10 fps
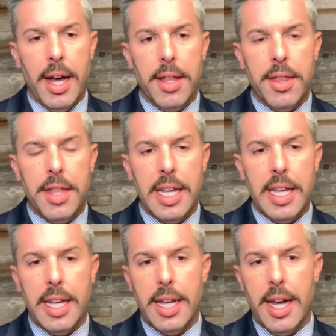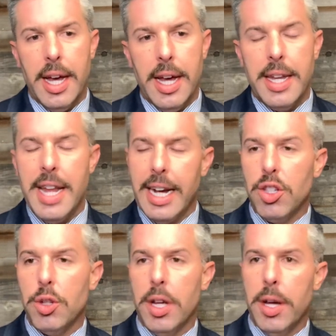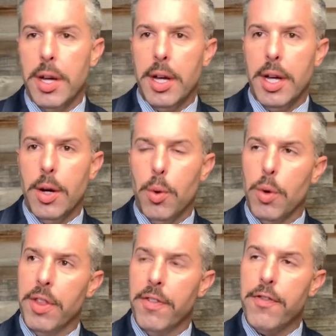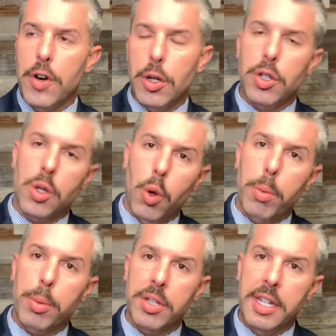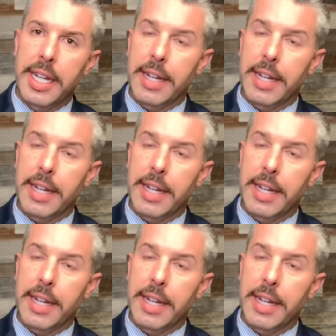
The next or the first court proceeding,